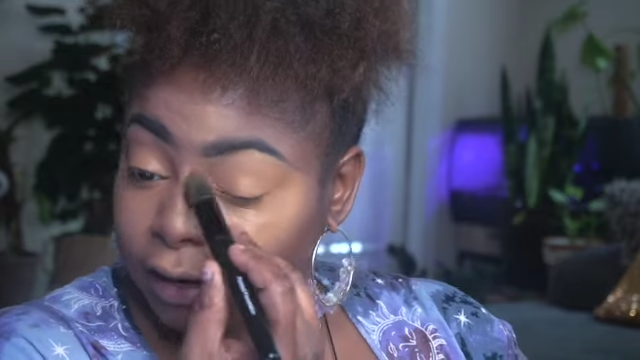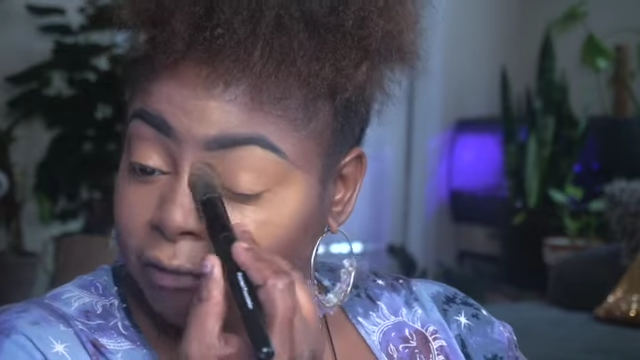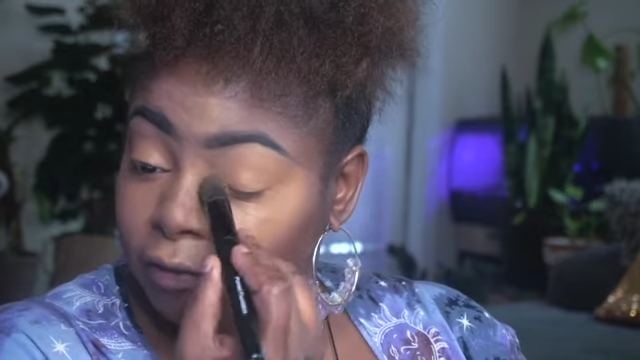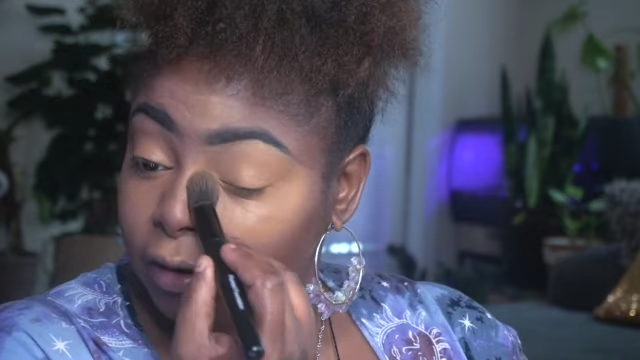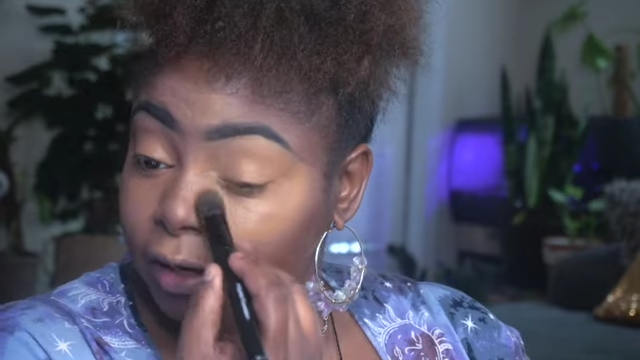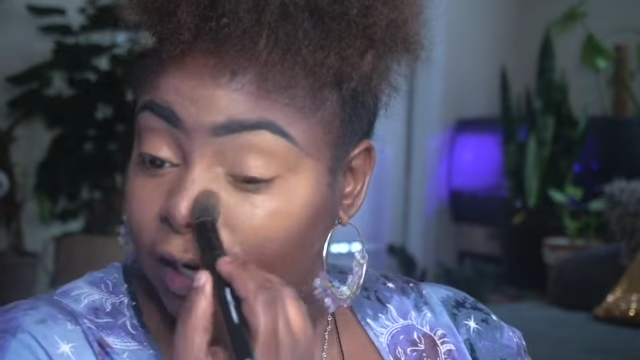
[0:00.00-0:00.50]
I
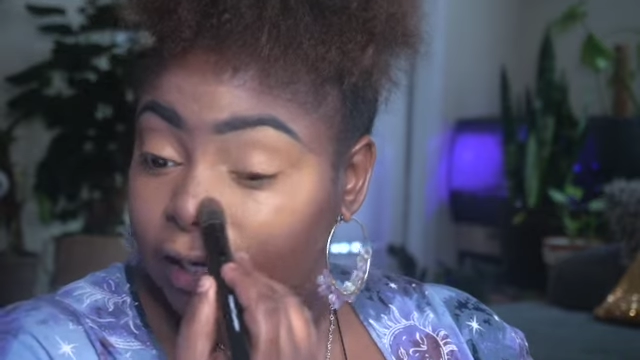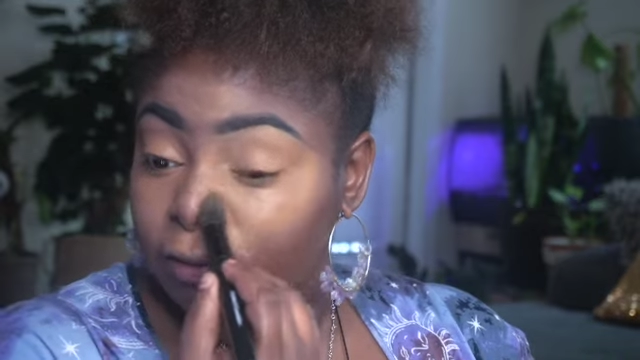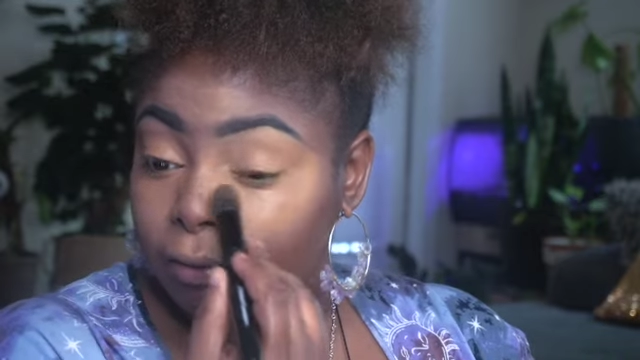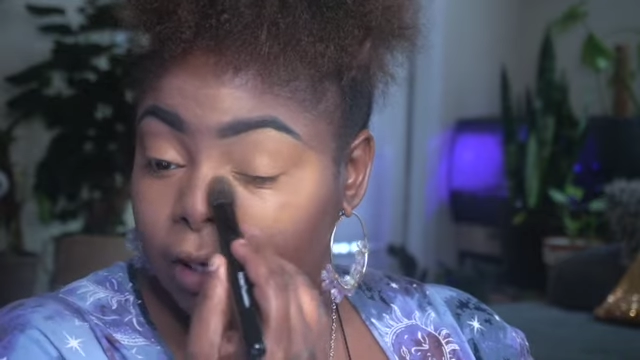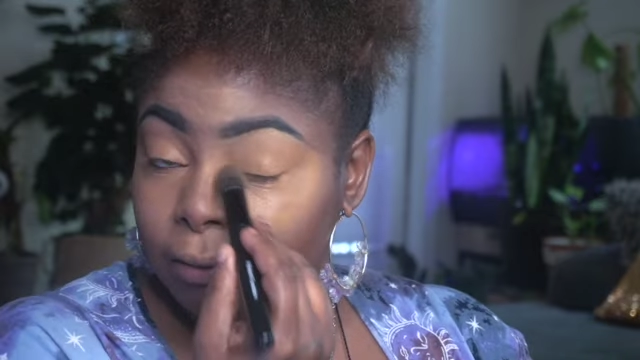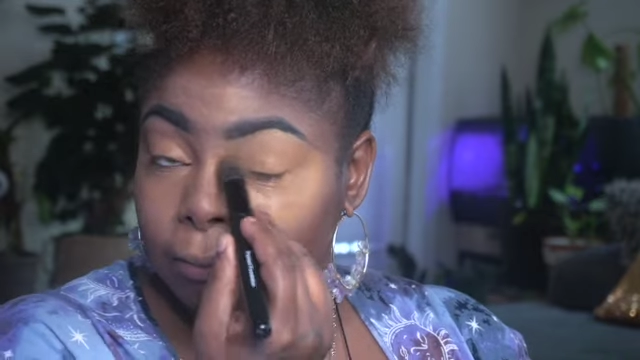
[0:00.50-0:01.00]
feel like
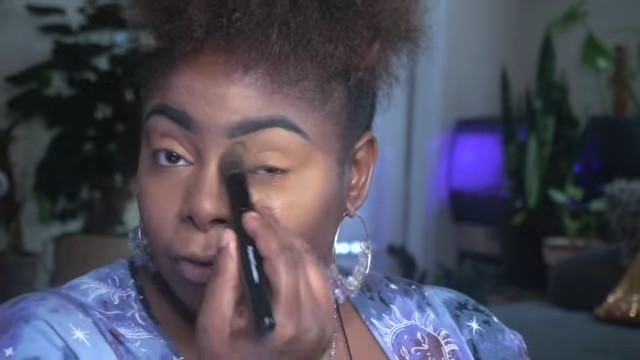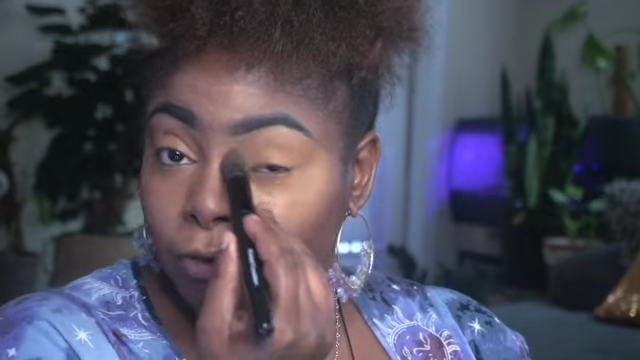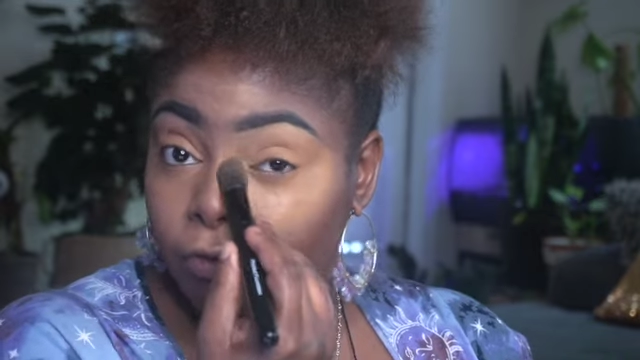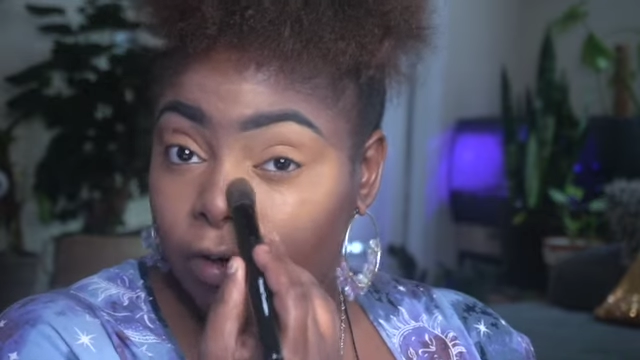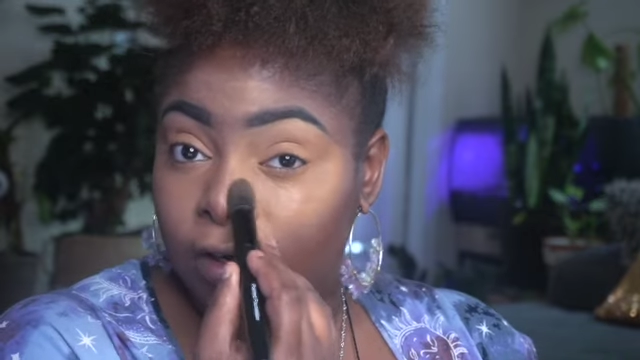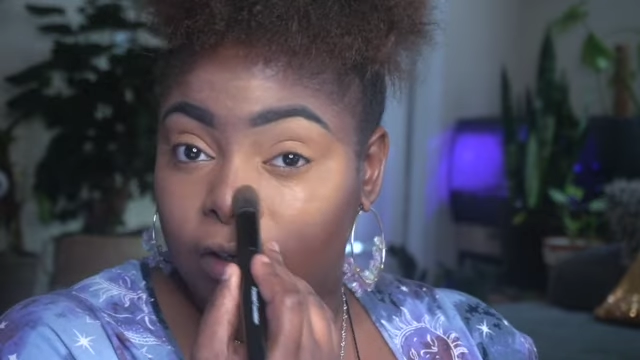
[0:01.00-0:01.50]
you get more
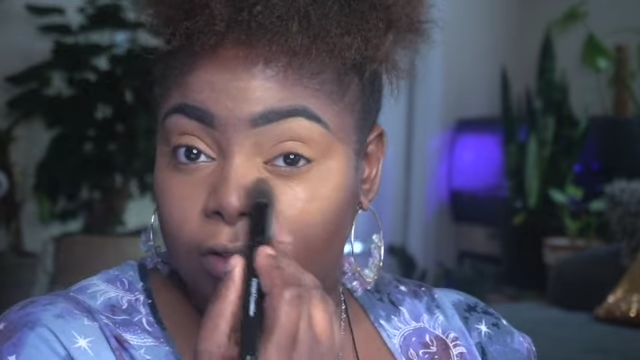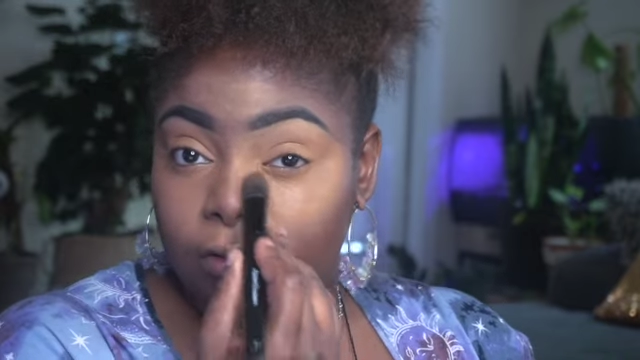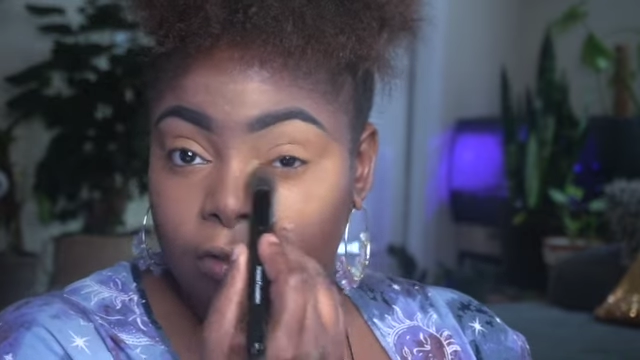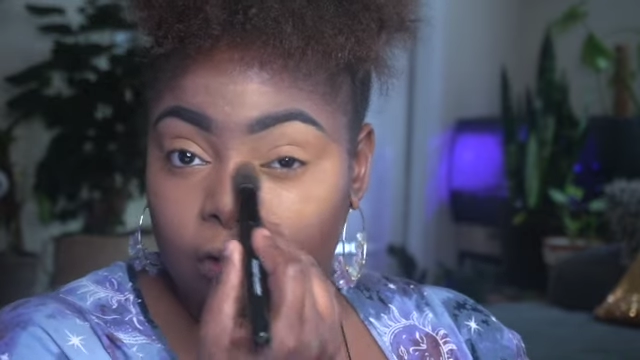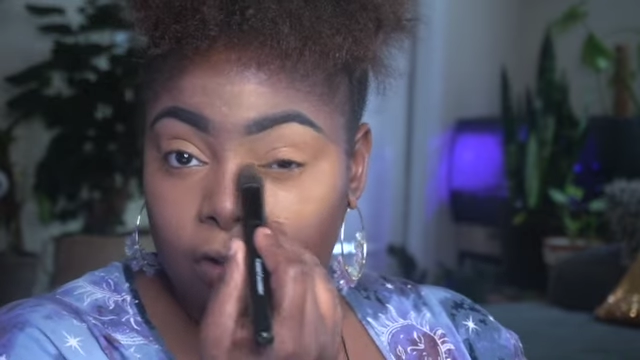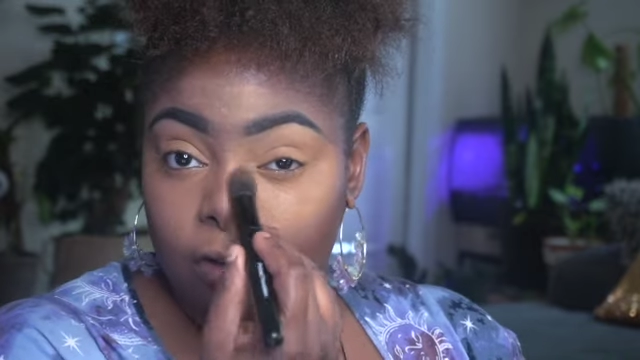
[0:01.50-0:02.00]
of
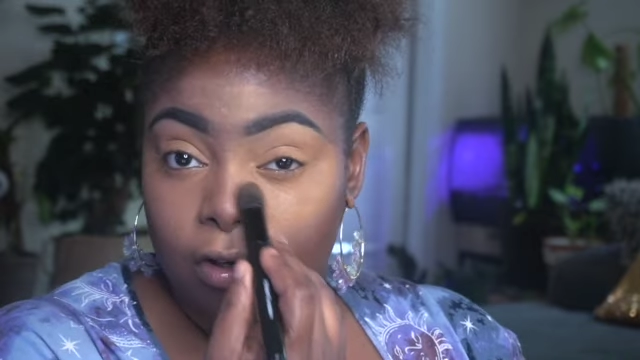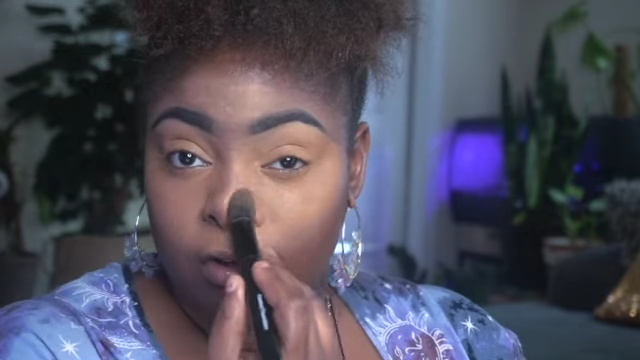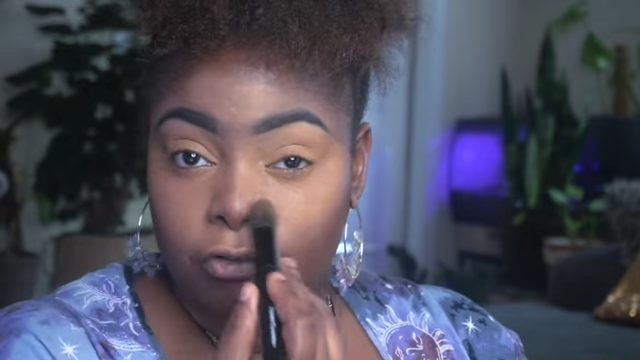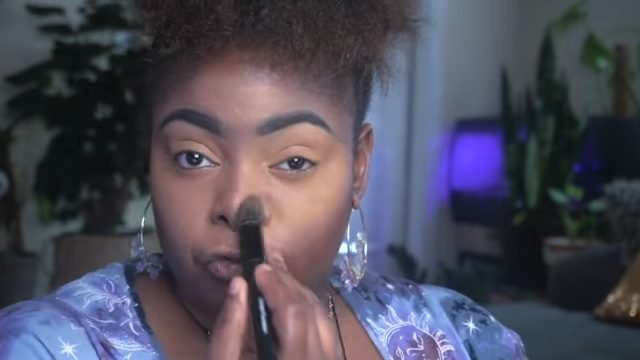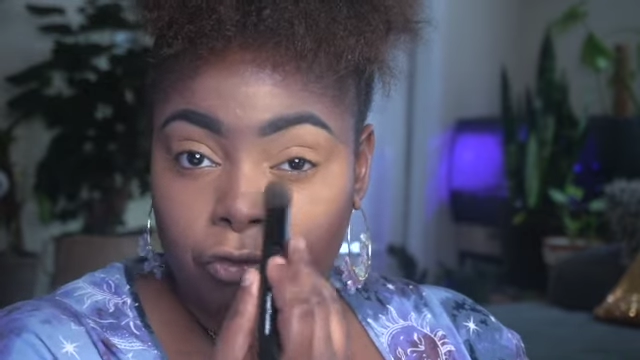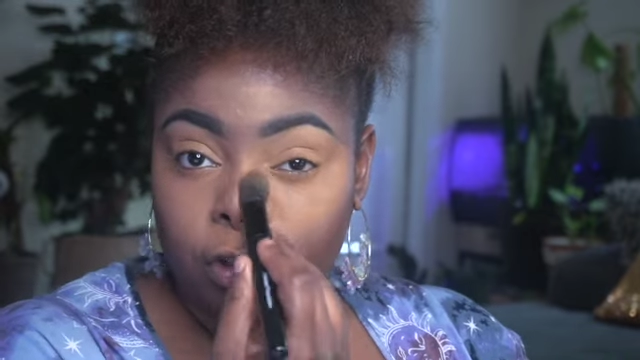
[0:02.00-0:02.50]
a uh,
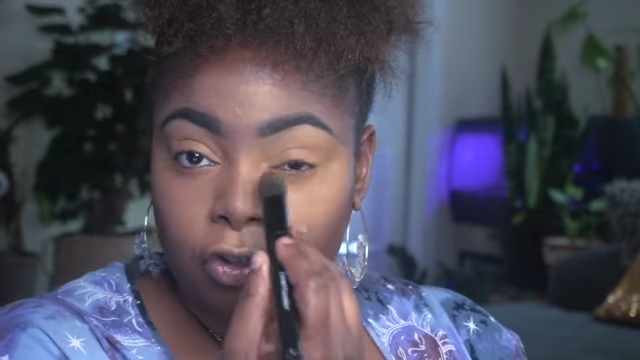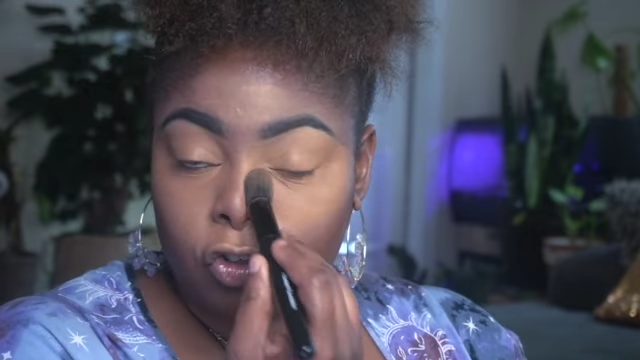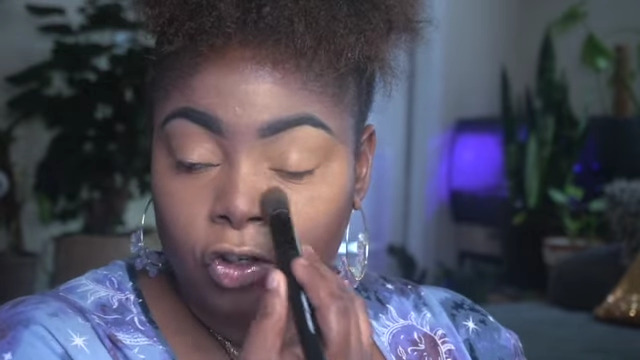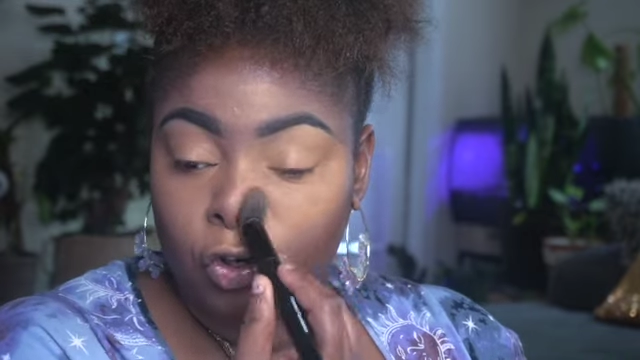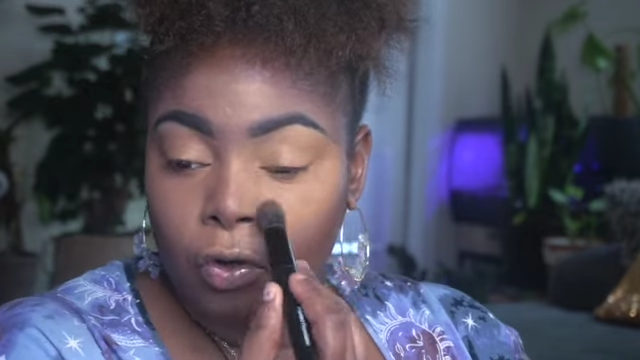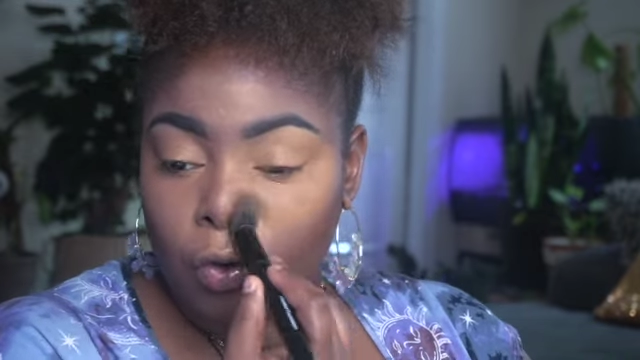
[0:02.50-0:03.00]
coverage